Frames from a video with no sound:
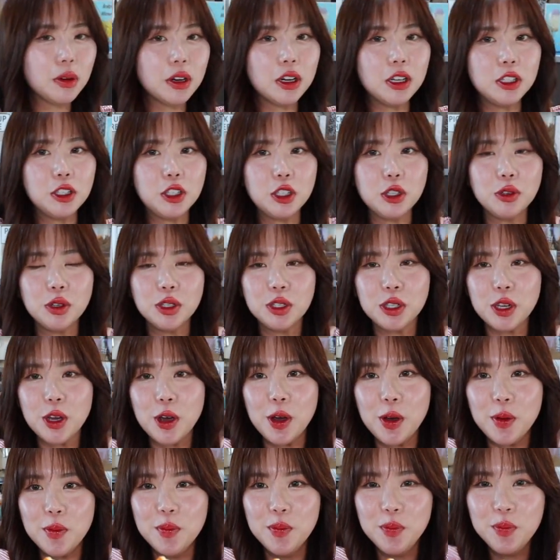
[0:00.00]
gonna do is
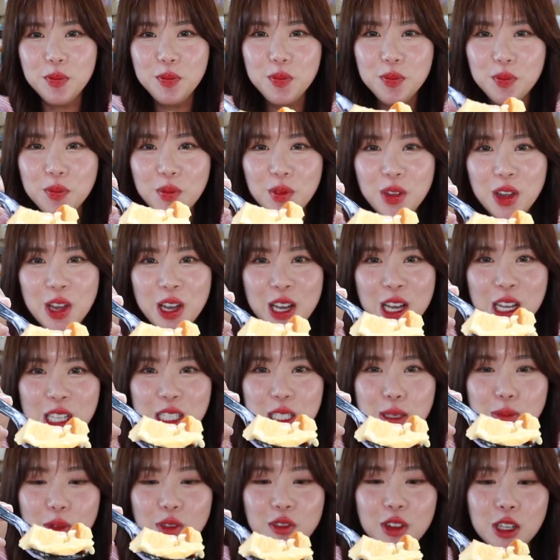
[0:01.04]
uh, eat
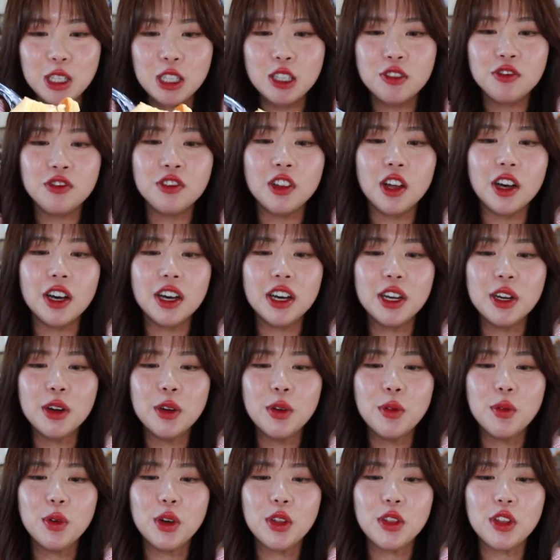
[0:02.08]
some of this
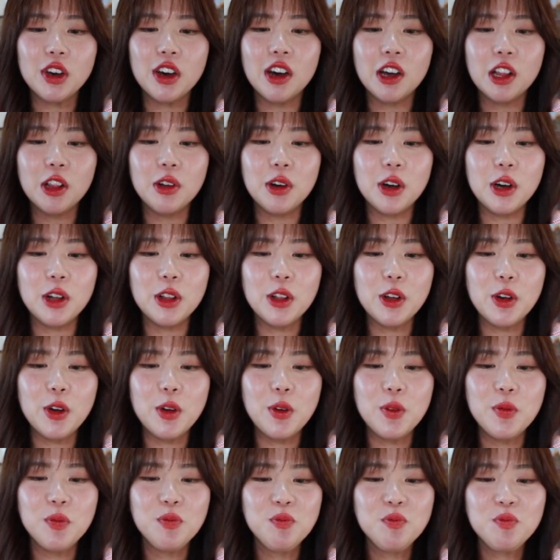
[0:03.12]
flan with a halo
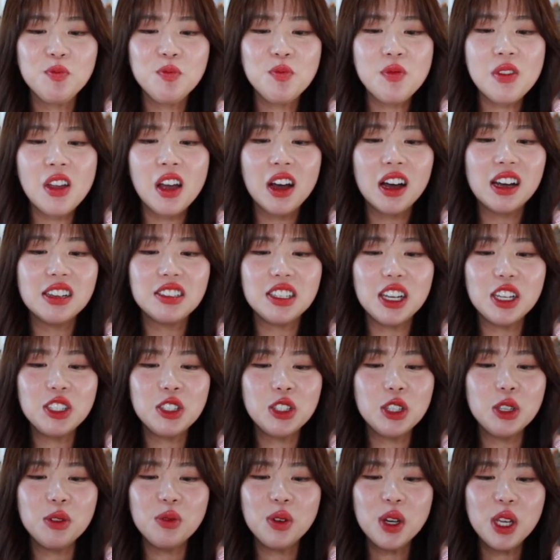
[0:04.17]
halo. Because
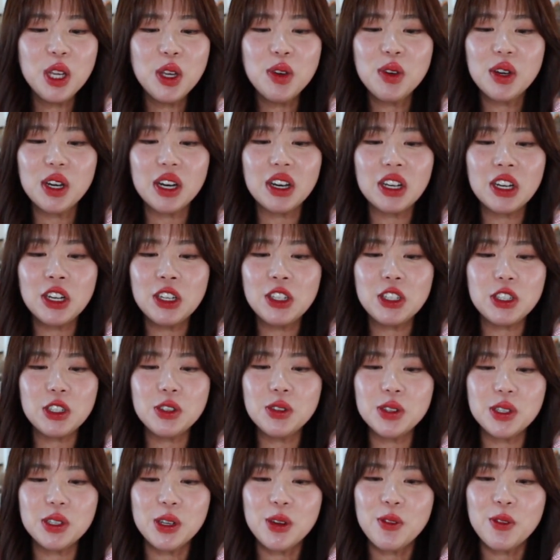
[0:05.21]
that's the way you gotta
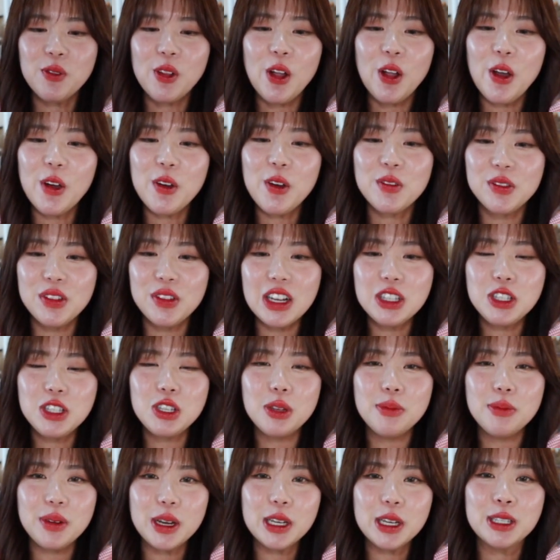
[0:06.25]
do it. Like, that's
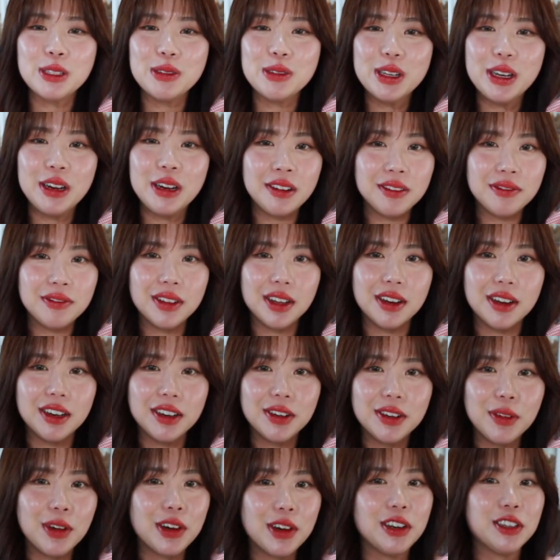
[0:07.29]
the best way to eat
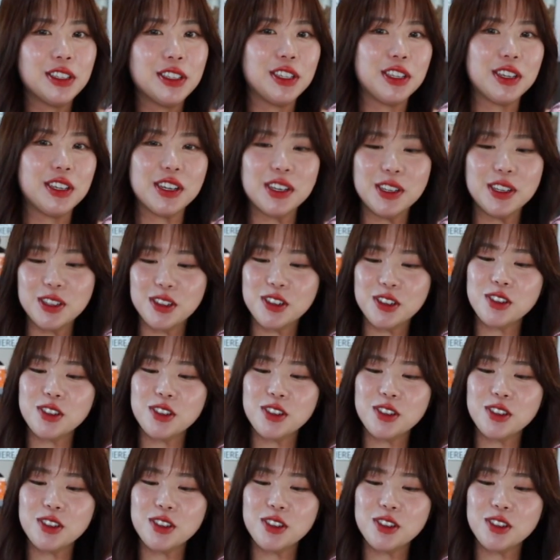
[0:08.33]
flan, honestly, guys.